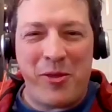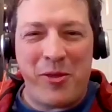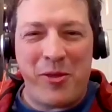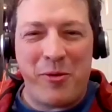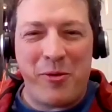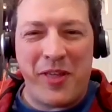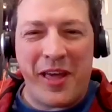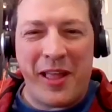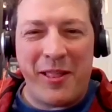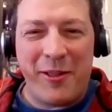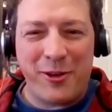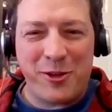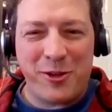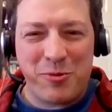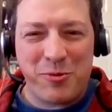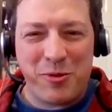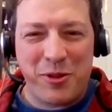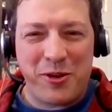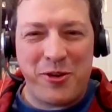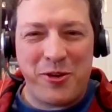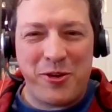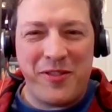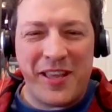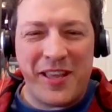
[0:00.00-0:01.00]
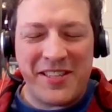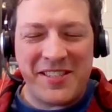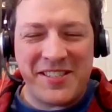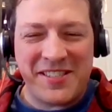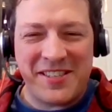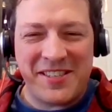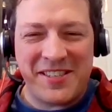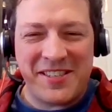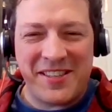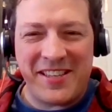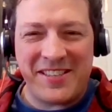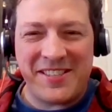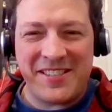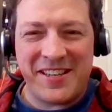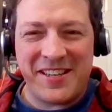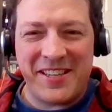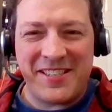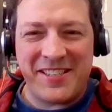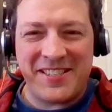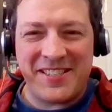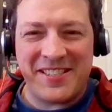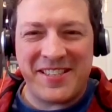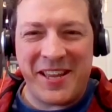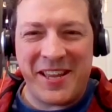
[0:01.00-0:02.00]
by the way, that looks really good. That's a
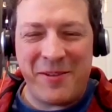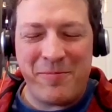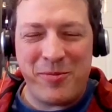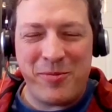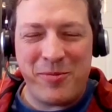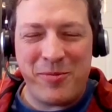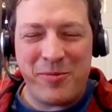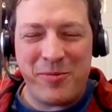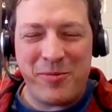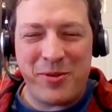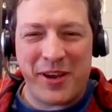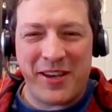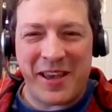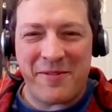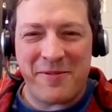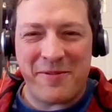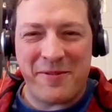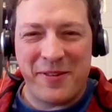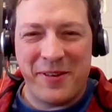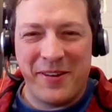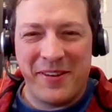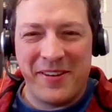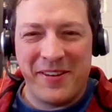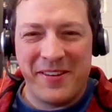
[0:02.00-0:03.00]
nice setup you guys have.